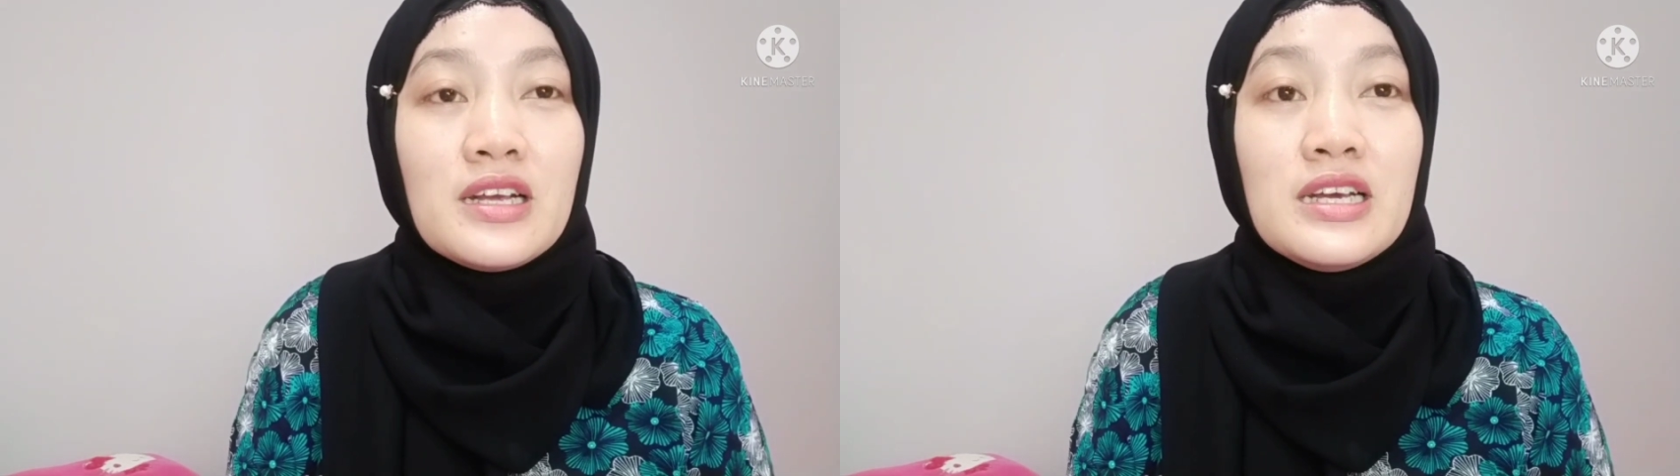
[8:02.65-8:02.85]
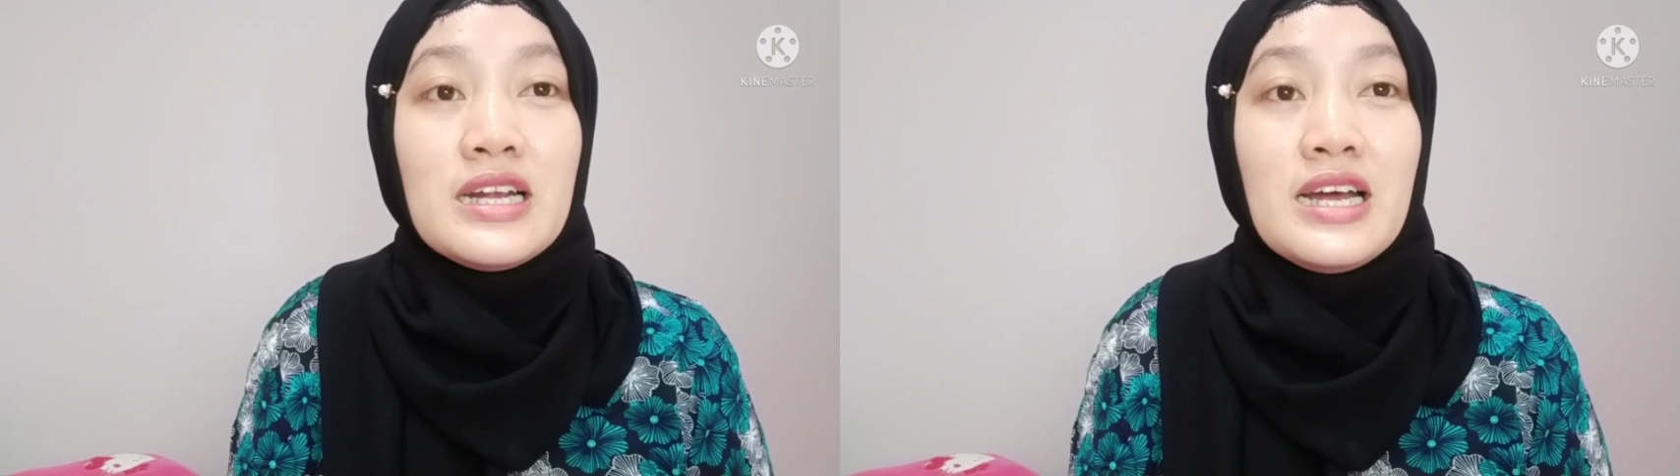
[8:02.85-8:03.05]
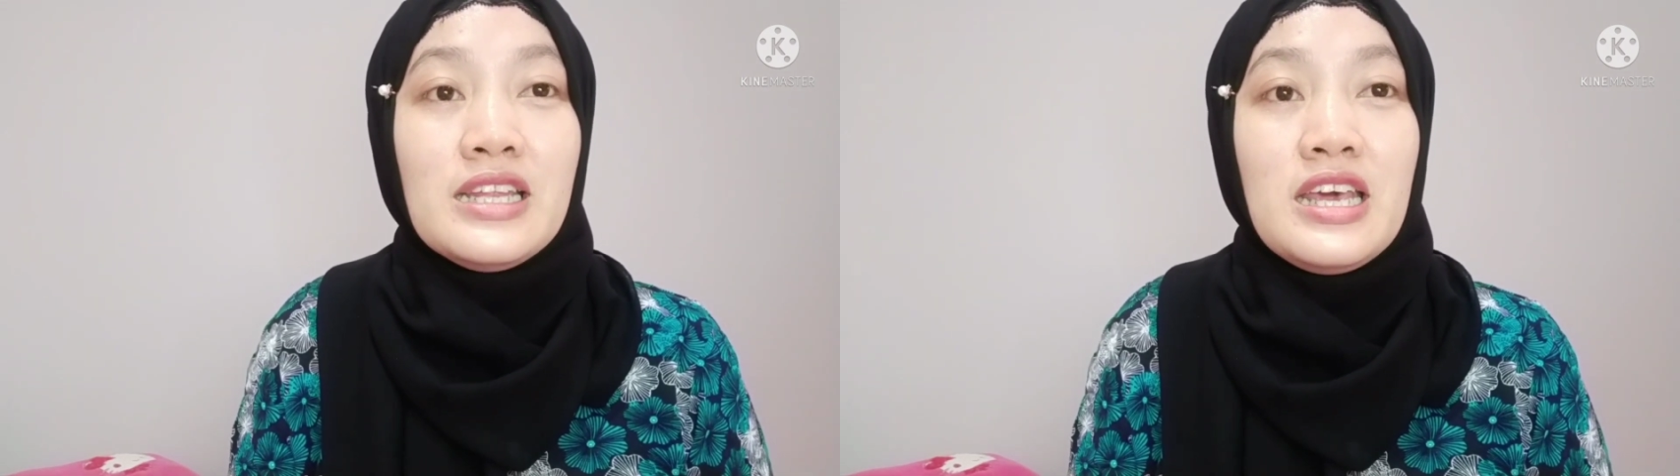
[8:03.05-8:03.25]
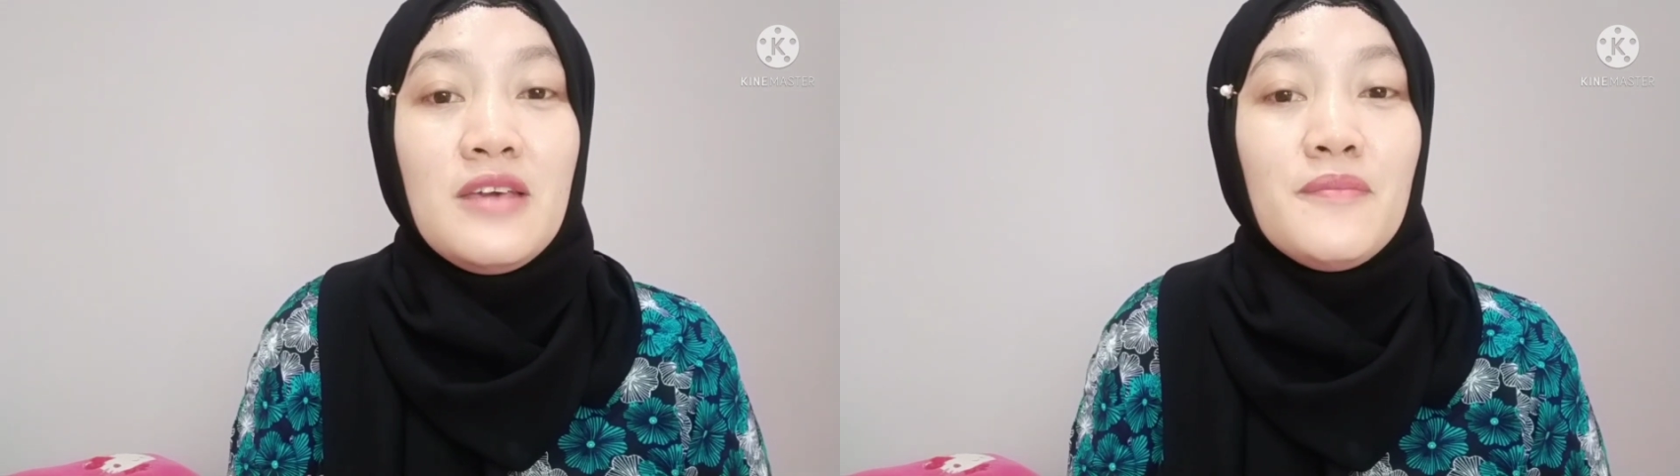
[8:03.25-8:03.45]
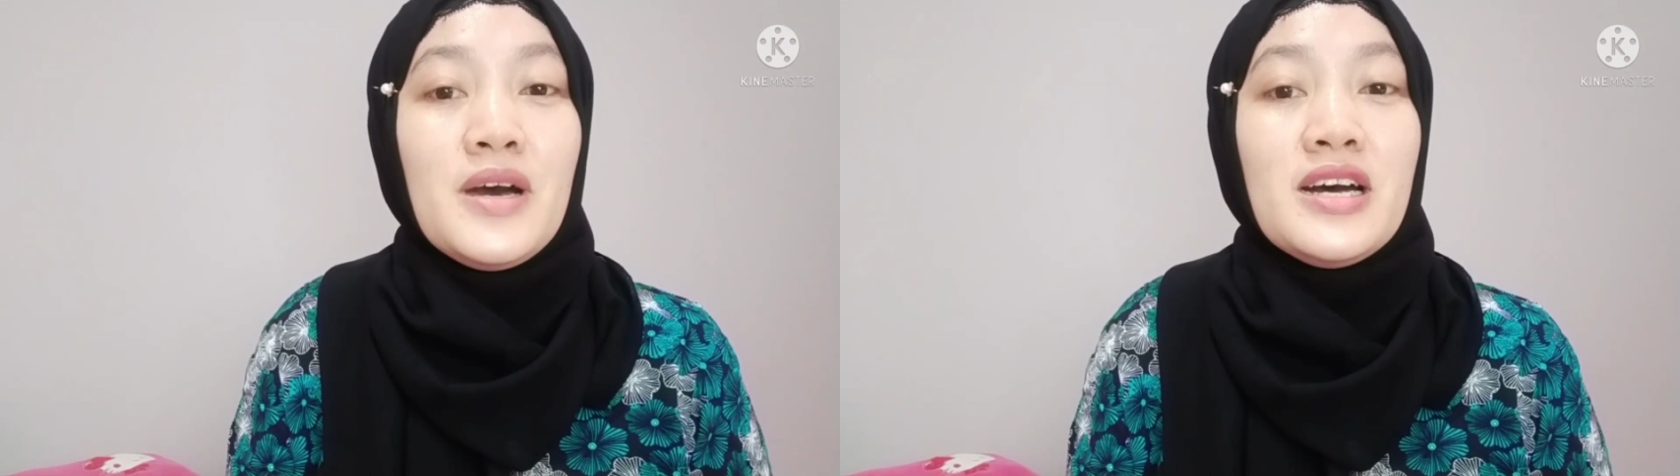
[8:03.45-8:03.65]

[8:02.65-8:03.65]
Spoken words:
grant him